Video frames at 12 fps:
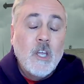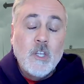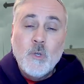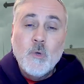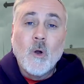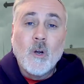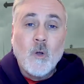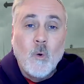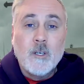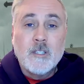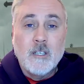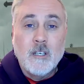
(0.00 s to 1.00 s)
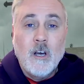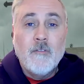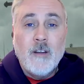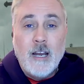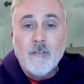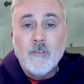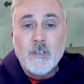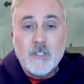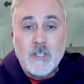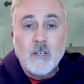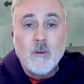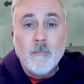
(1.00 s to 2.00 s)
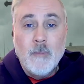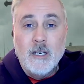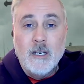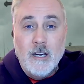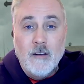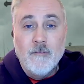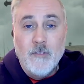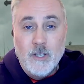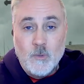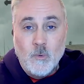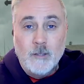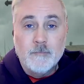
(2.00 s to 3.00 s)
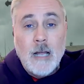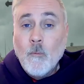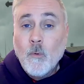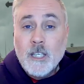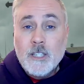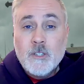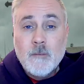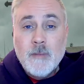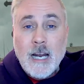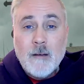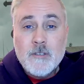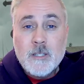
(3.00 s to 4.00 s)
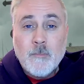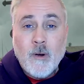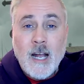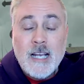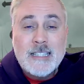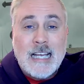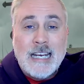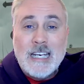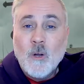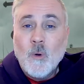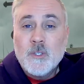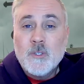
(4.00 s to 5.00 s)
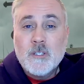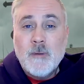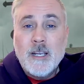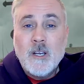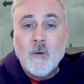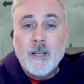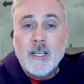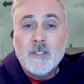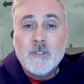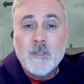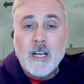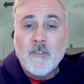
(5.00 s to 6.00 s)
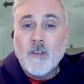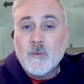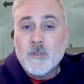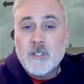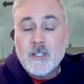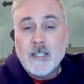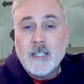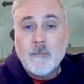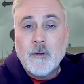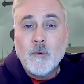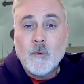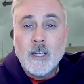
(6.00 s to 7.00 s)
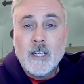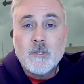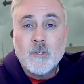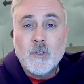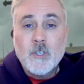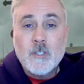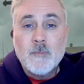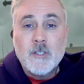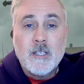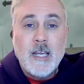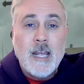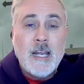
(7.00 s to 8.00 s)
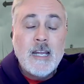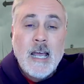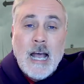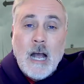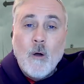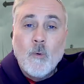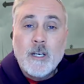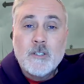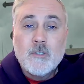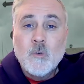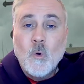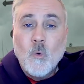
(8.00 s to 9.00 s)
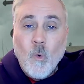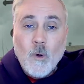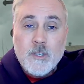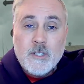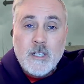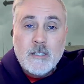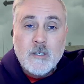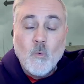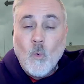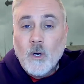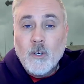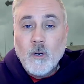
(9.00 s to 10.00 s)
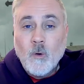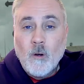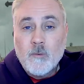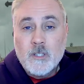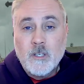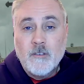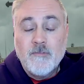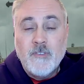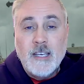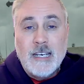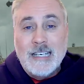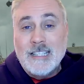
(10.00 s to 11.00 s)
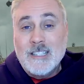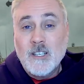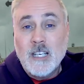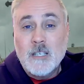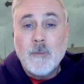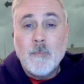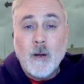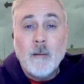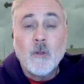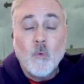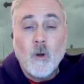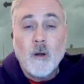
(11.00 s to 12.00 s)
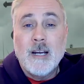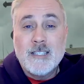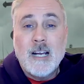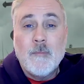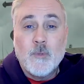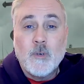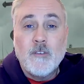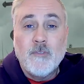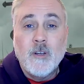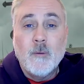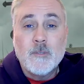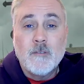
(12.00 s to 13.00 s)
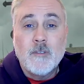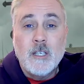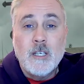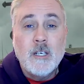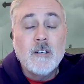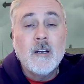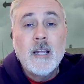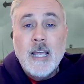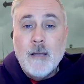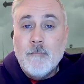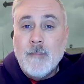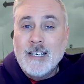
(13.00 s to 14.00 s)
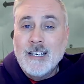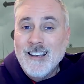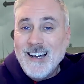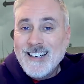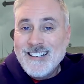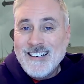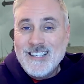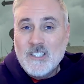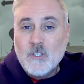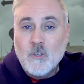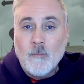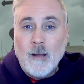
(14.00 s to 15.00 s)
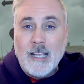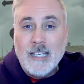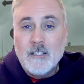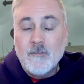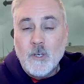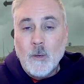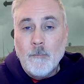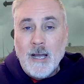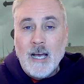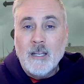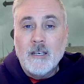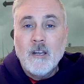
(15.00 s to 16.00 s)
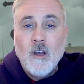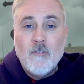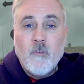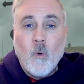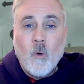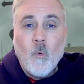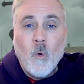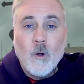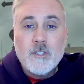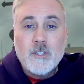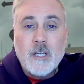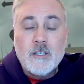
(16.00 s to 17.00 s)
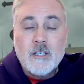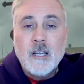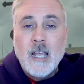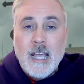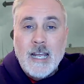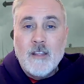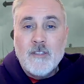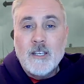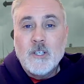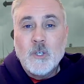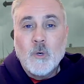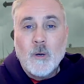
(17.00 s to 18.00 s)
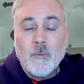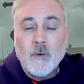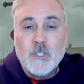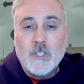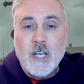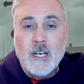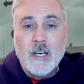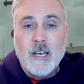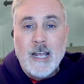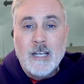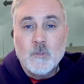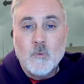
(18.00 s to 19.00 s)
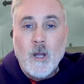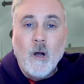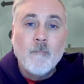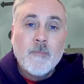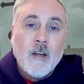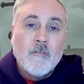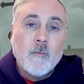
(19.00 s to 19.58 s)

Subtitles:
You are going to love every single minute of this one. I'm willing to admit I was surprised. I didn't know what to expect going into it. I thought it was silly to be released on Christmas Day. I went into award season wondering where it was going to fit, and it turned out to be probably one of my top 3 films of the year. It made a lot of notches on my end of year ballot for award season, and I think you're going to appreciate it as well.